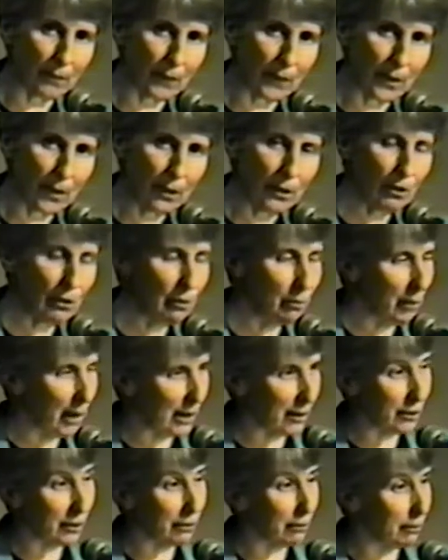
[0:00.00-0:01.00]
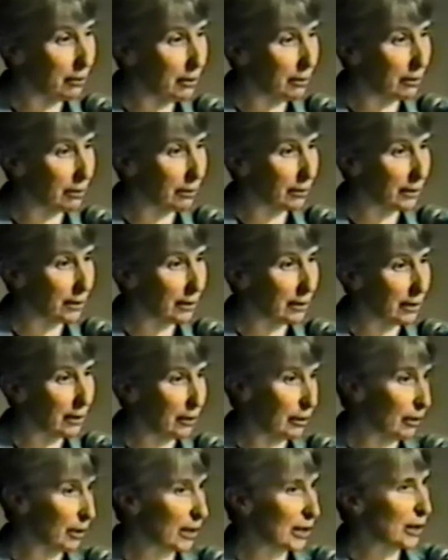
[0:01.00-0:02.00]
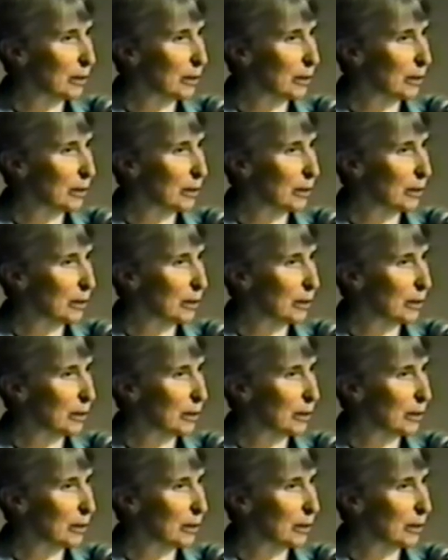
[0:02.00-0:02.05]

Who makes the rules and who gets to